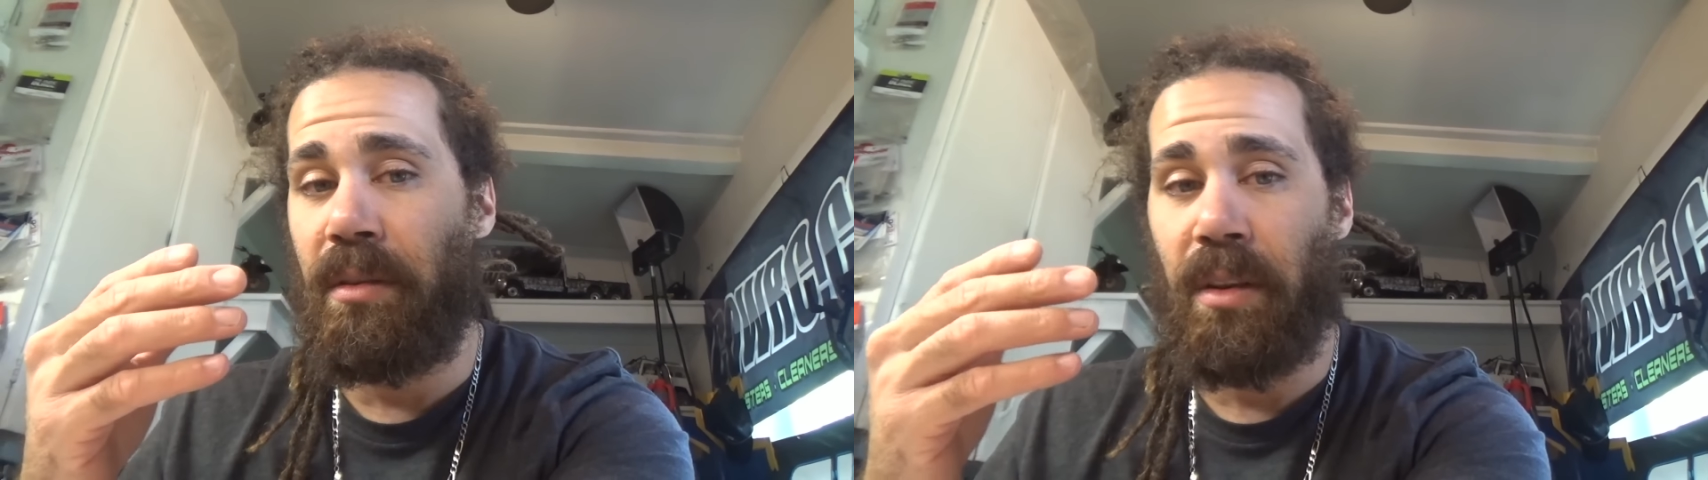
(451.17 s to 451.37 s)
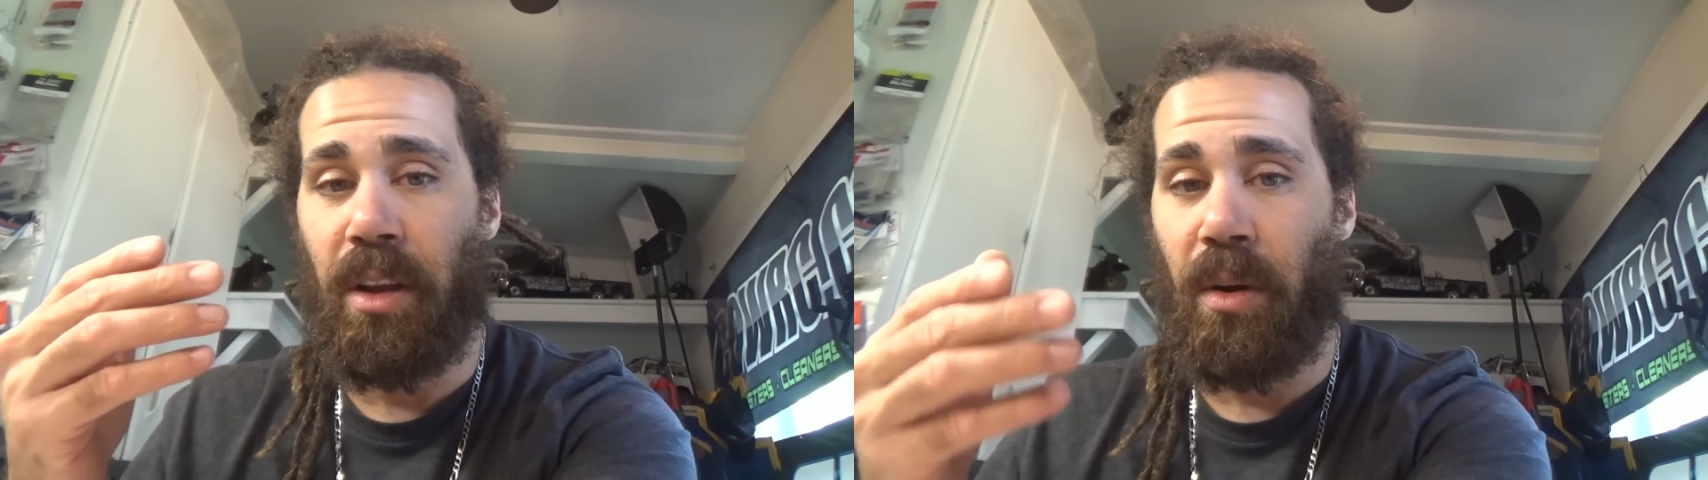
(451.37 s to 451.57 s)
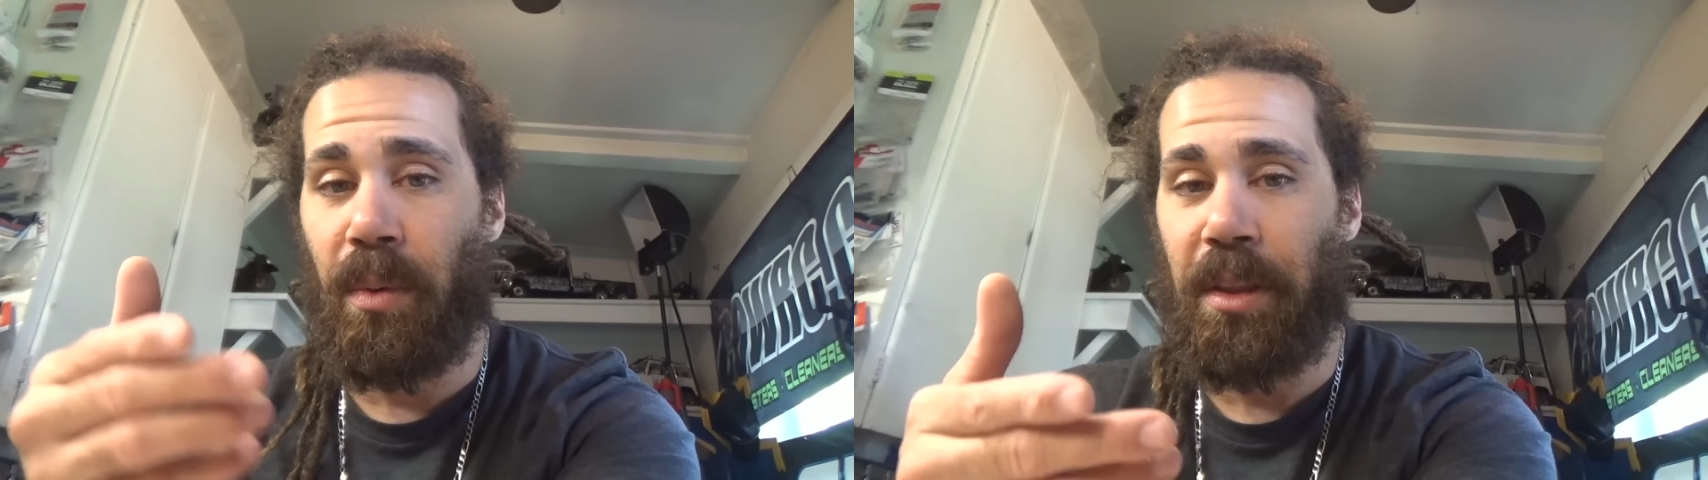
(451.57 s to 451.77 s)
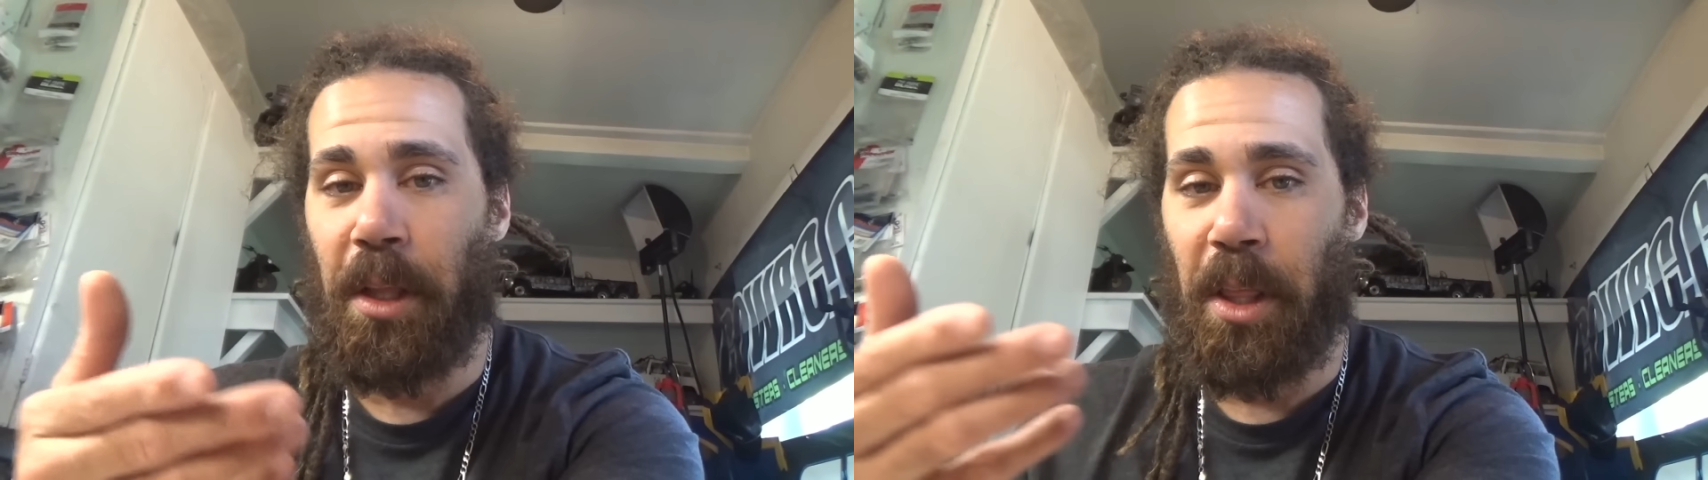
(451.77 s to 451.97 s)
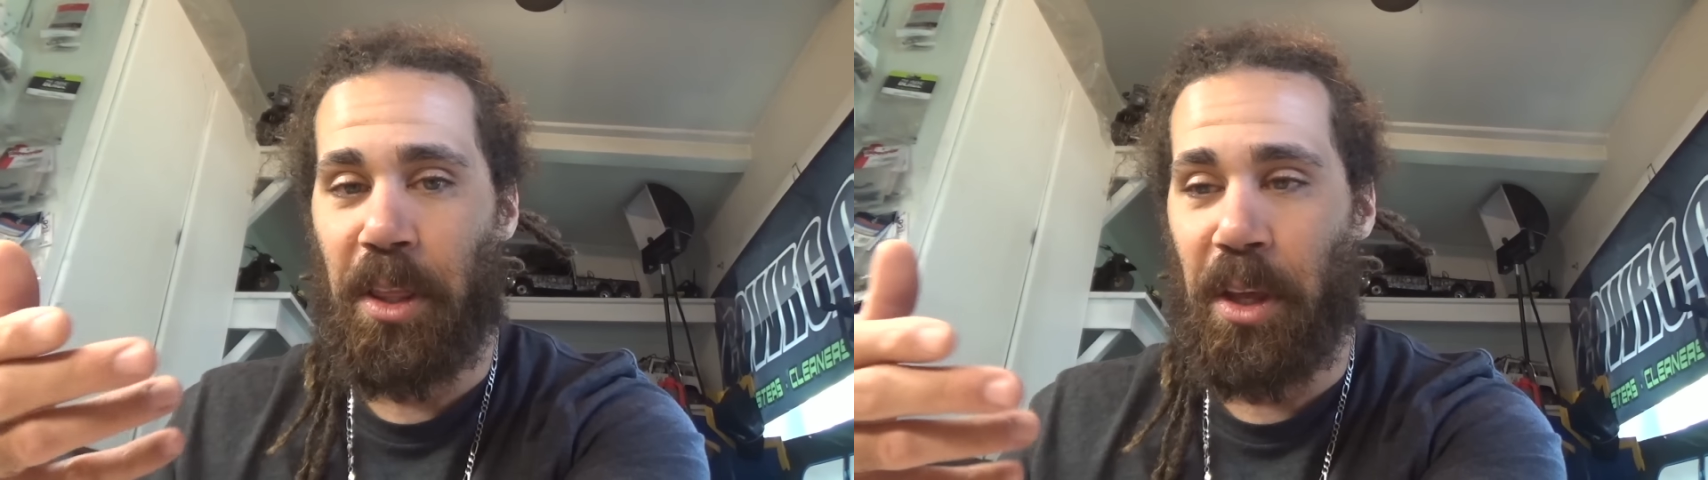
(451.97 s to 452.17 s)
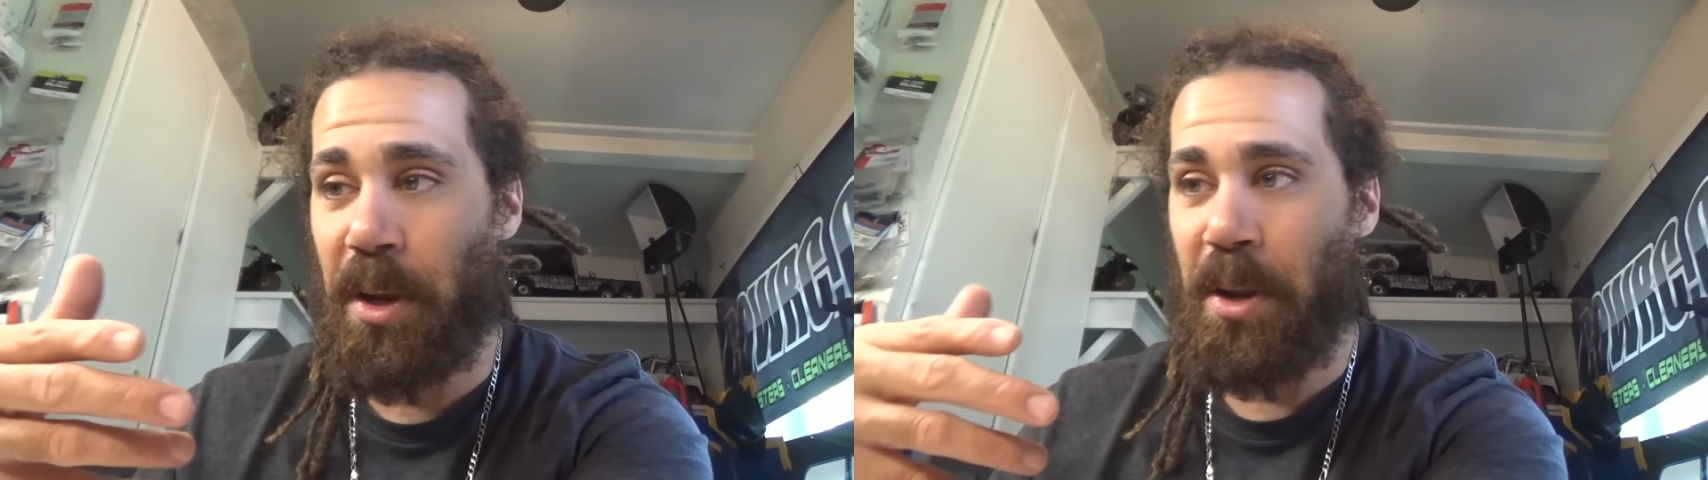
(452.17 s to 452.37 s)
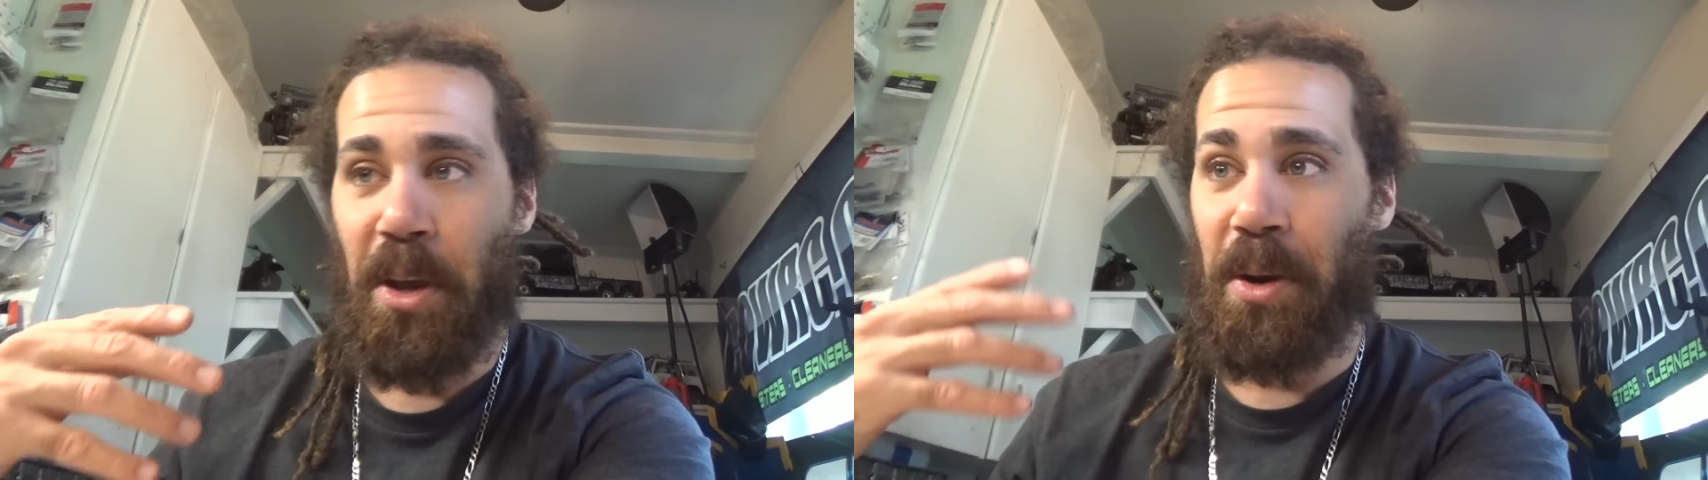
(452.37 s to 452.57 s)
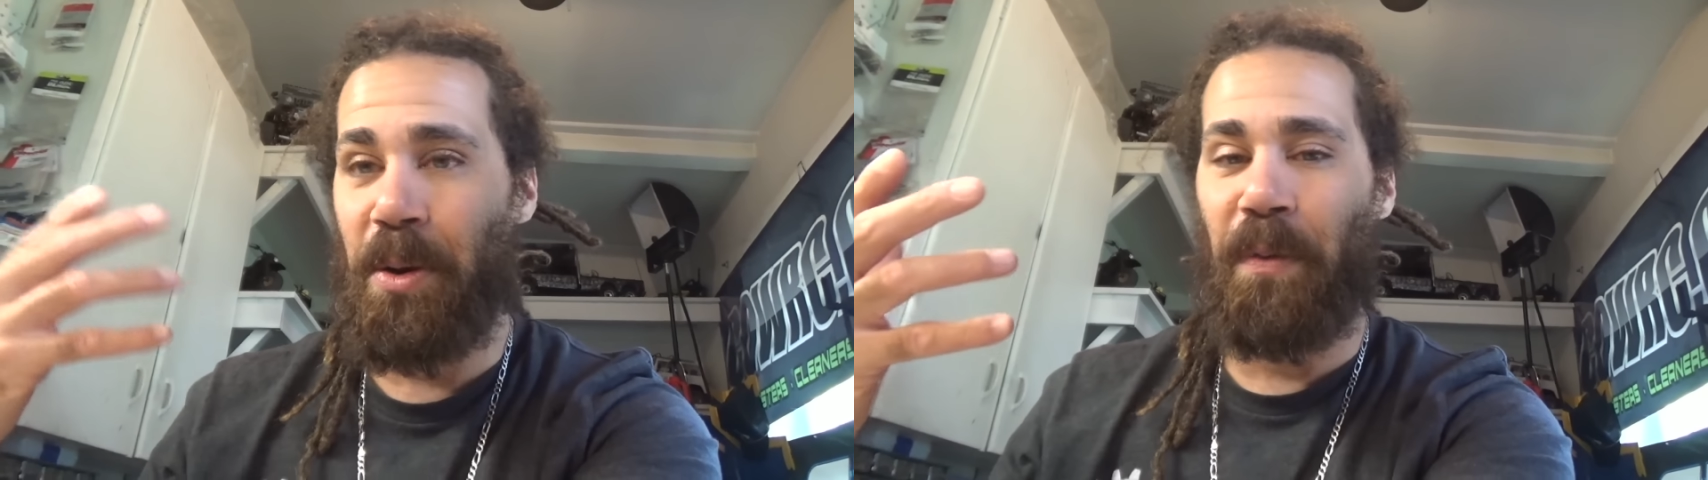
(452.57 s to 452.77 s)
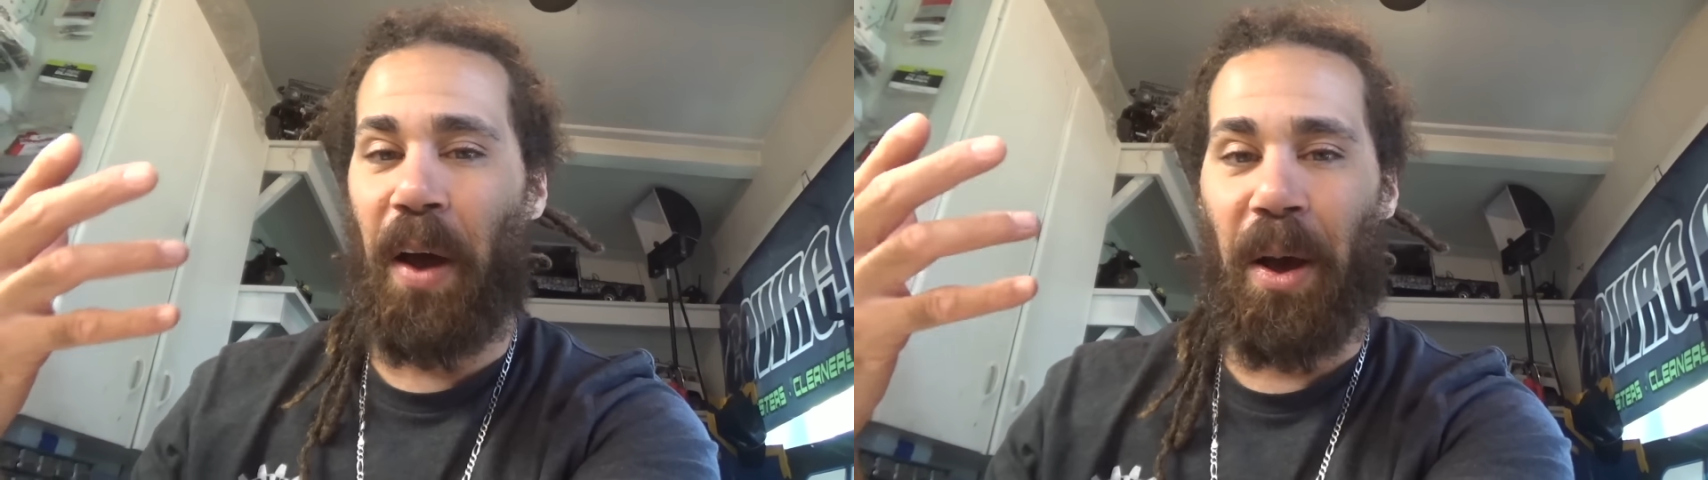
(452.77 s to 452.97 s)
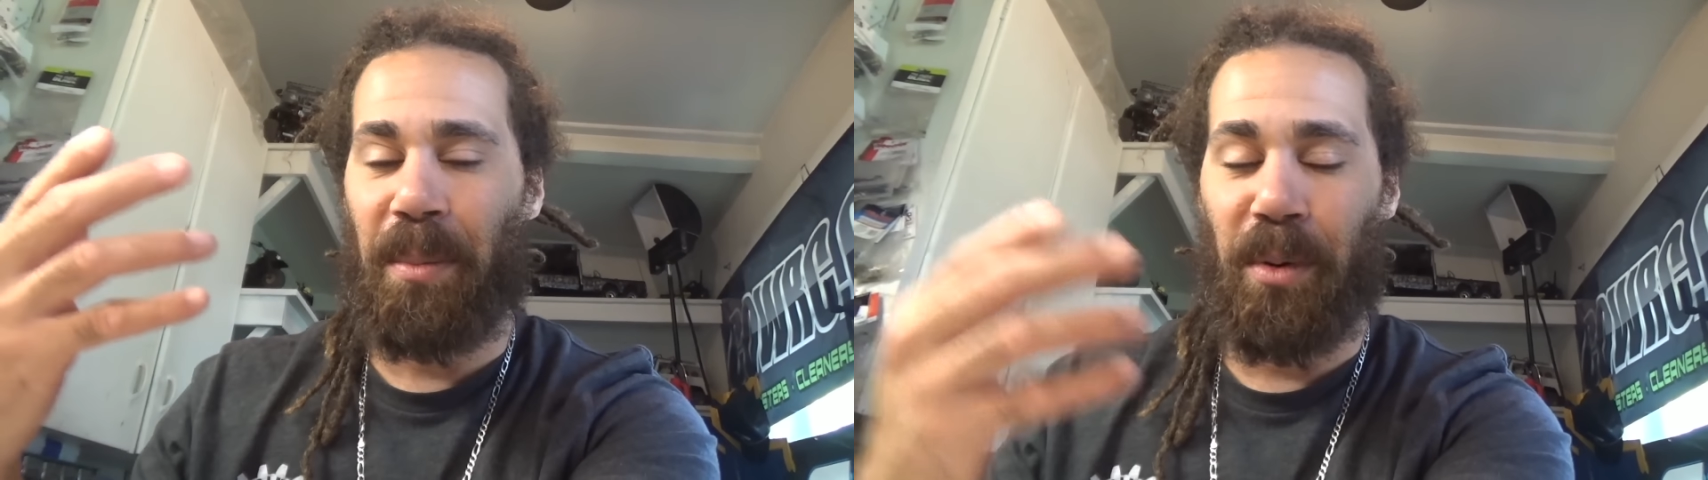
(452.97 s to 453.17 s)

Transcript: you know, with the newfound